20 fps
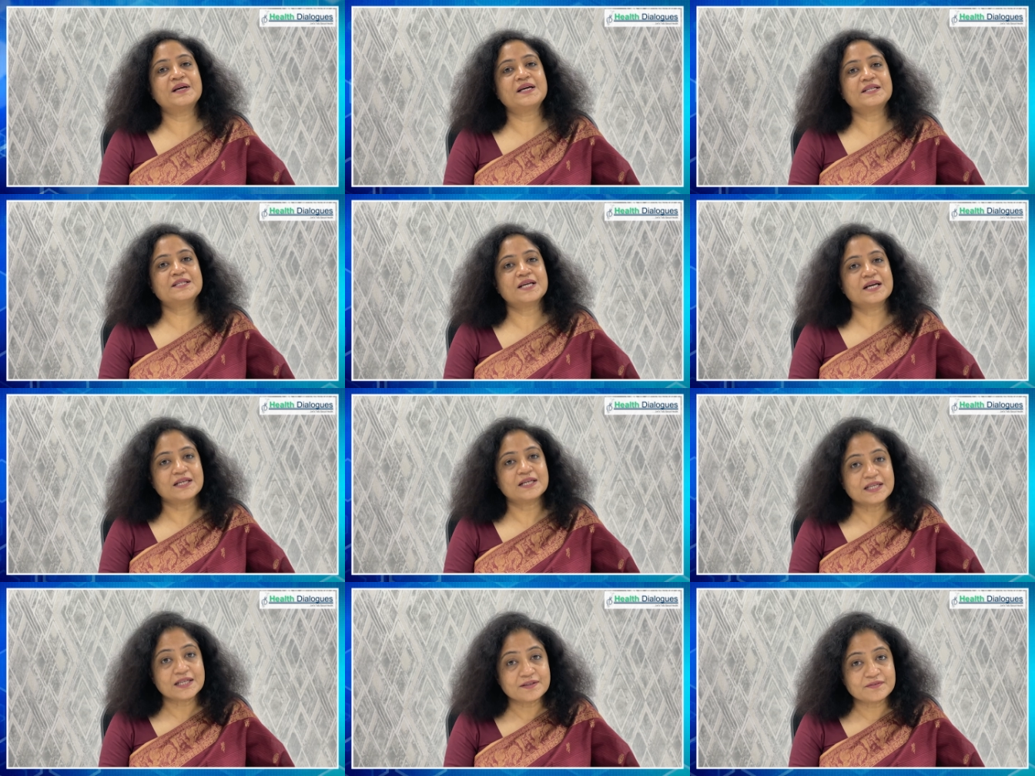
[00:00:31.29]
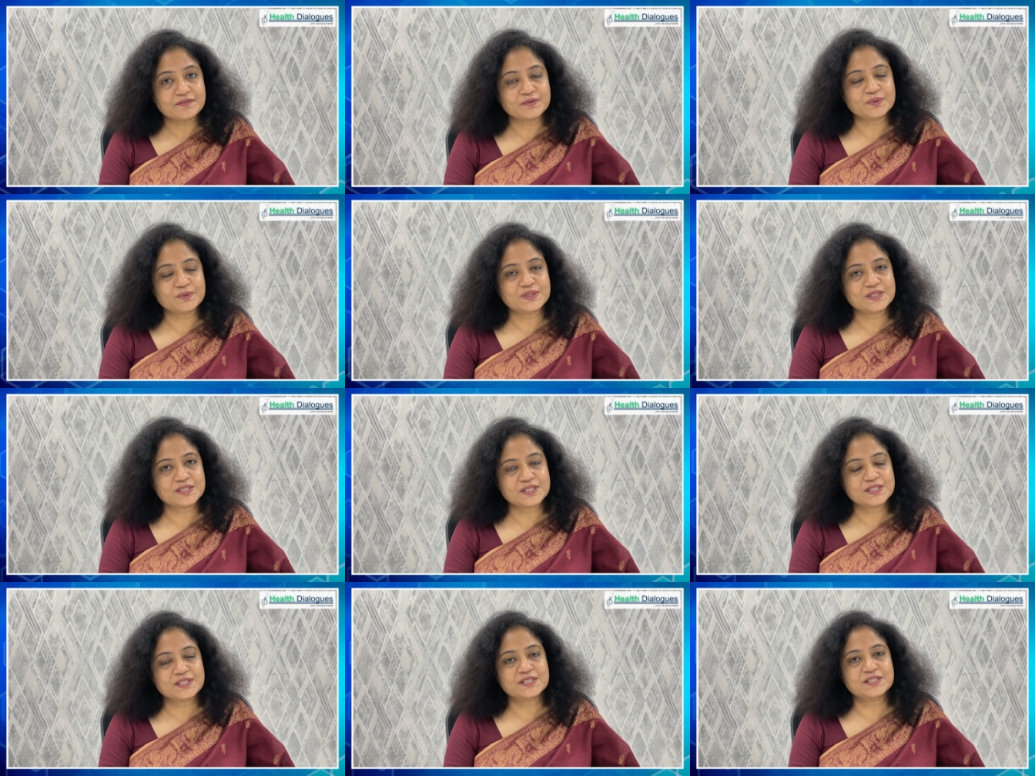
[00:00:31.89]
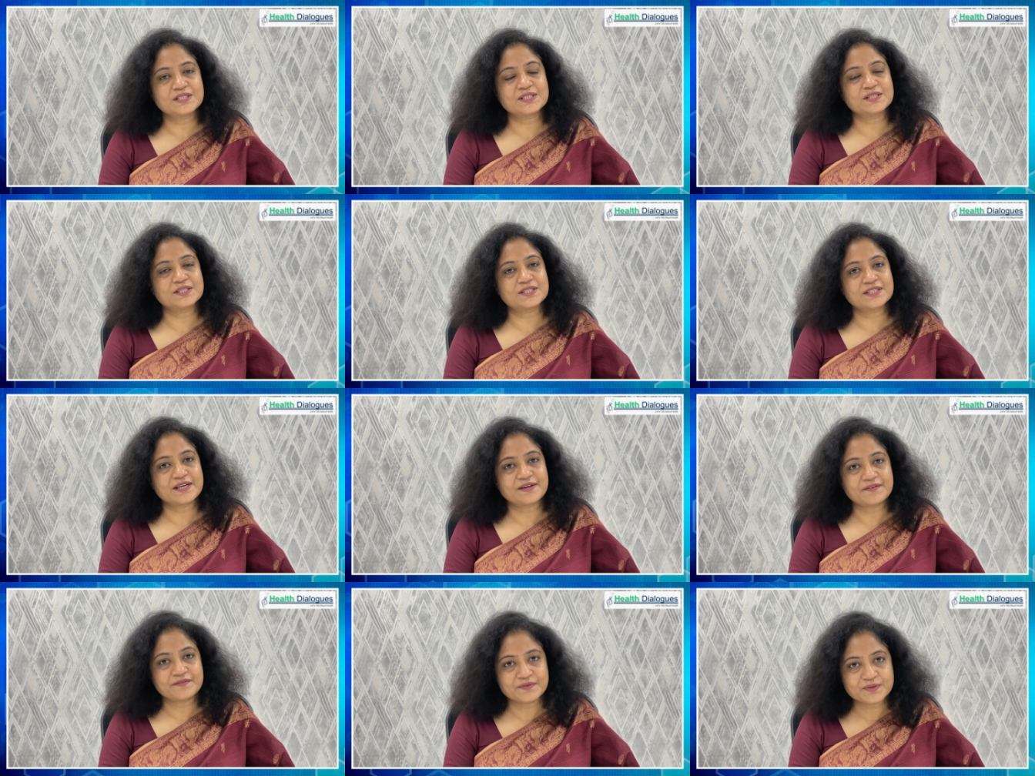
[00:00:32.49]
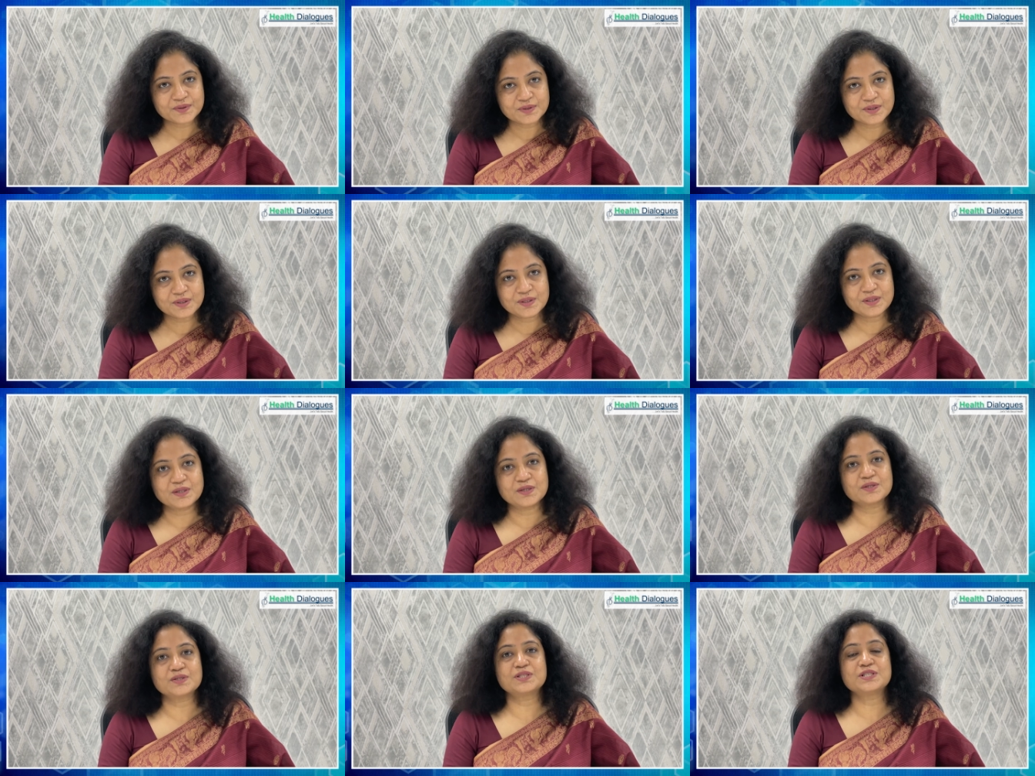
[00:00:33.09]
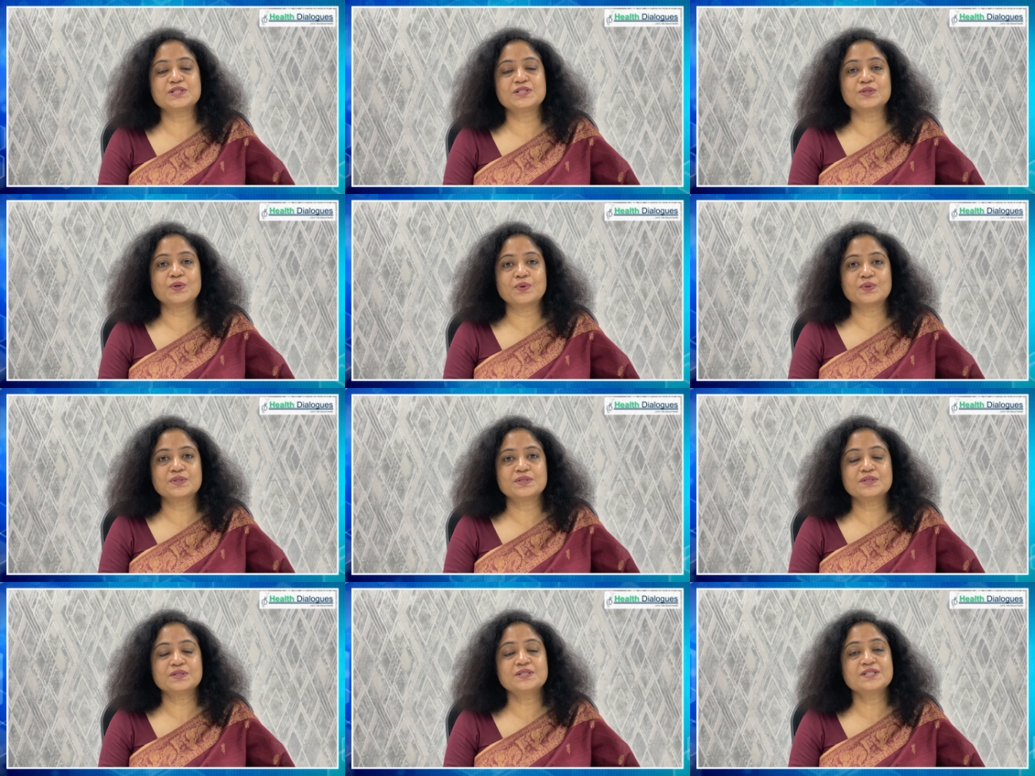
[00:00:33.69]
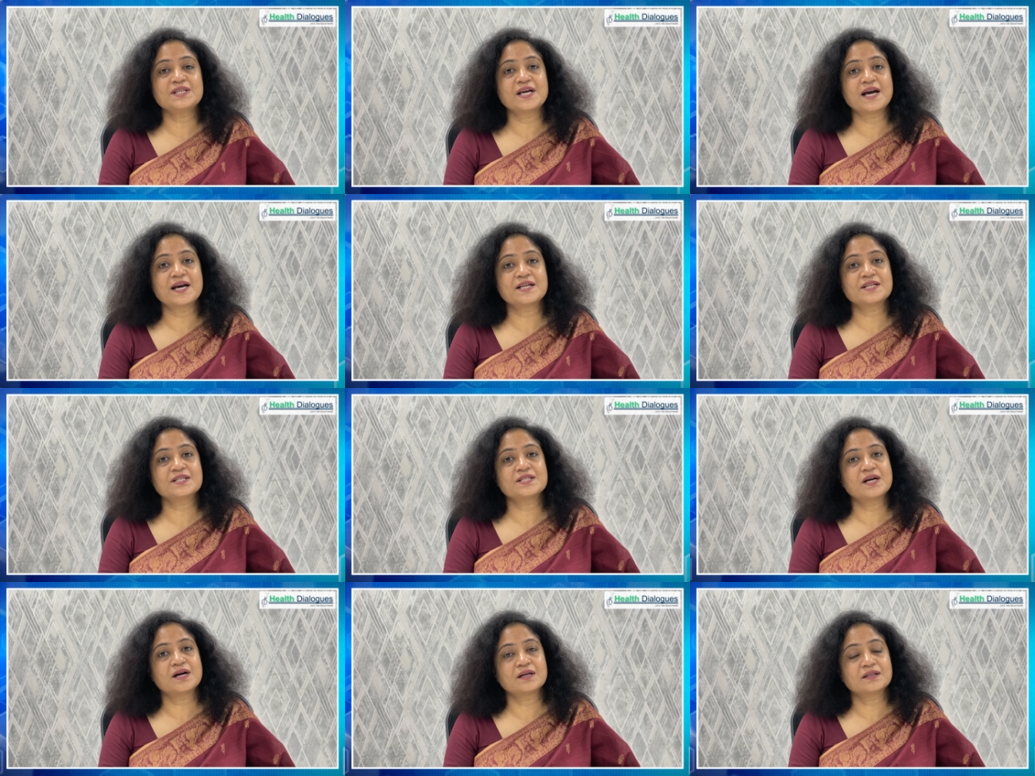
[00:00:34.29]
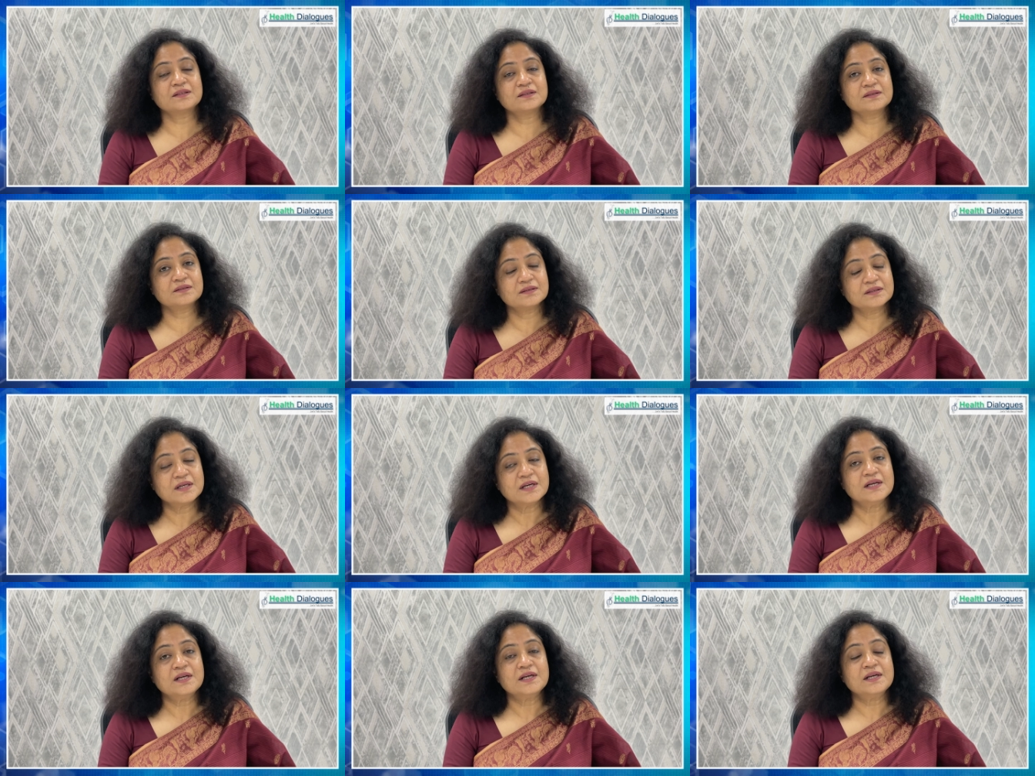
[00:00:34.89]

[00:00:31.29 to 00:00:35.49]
it influences several uh, disorders and are the,